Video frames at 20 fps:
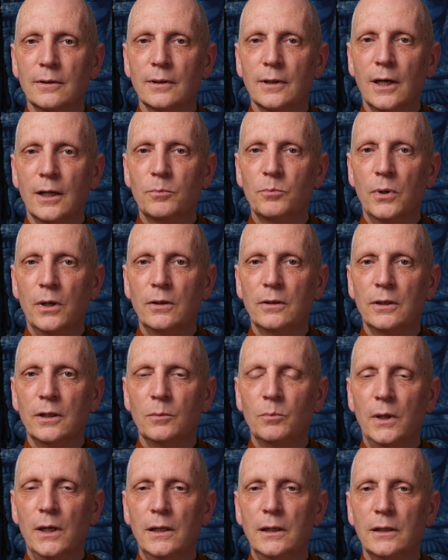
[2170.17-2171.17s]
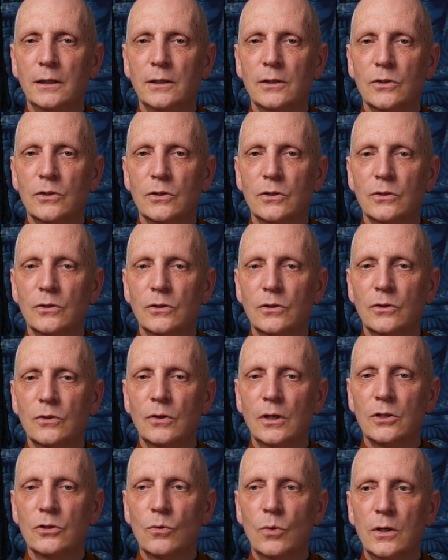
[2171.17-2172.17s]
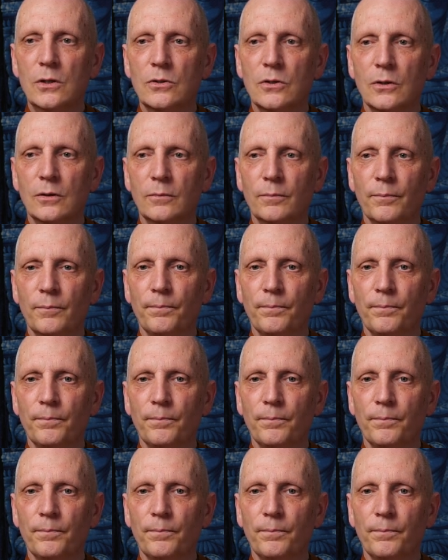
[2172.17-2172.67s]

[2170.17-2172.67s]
at Parinibbana is a strange question.